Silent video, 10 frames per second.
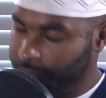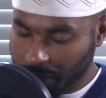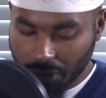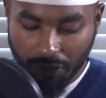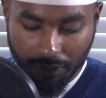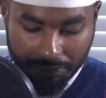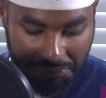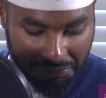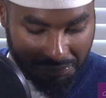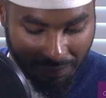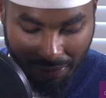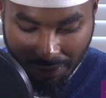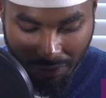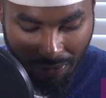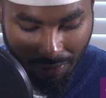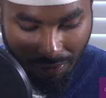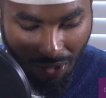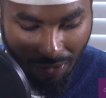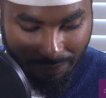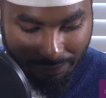Beautiful. That's a great
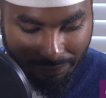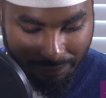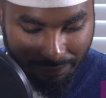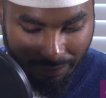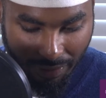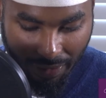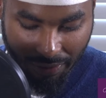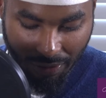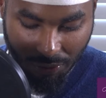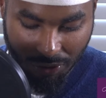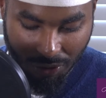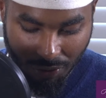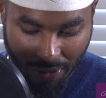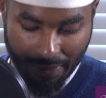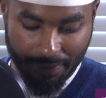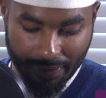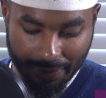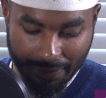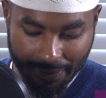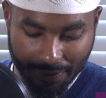thought, and I think we should do that.
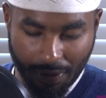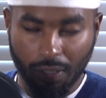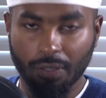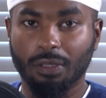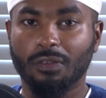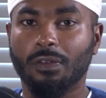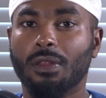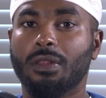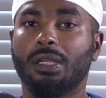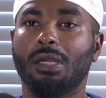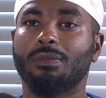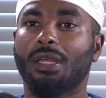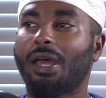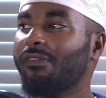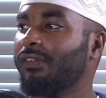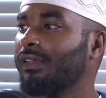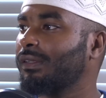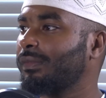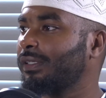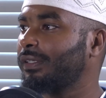Call it the, the names that have
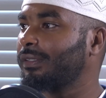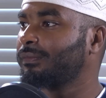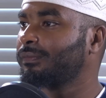flexibility.